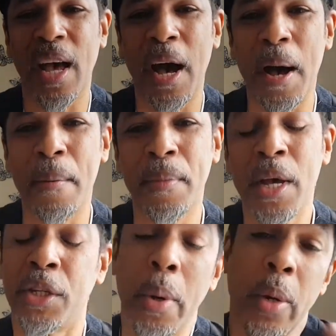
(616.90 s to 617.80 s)

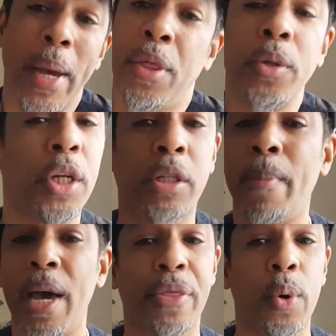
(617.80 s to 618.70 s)
So anyway, those are just
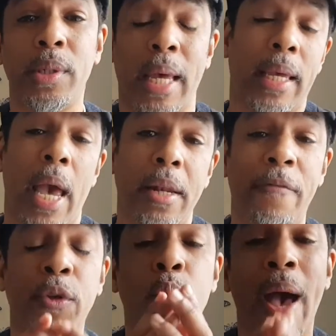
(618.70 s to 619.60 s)
my thoughts. Again,
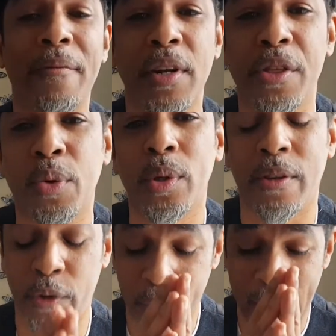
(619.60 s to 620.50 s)
if you have any thoughts,
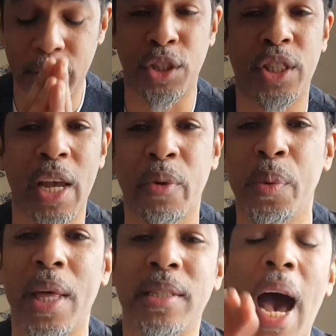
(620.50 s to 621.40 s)
if you'd like to share it
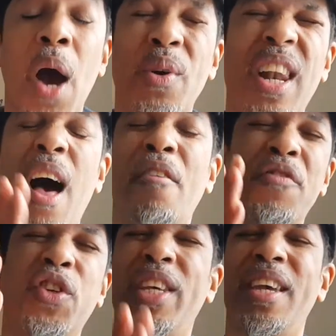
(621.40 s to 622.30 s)
with us, I would
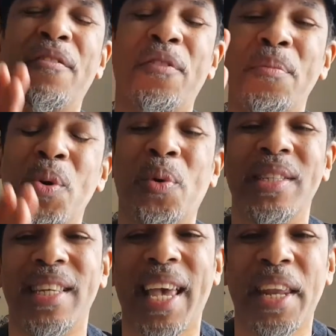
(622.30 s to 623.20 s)
love to hear from you
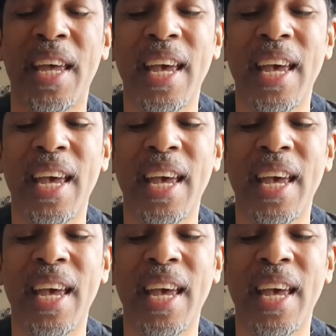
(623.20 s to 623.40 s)
once again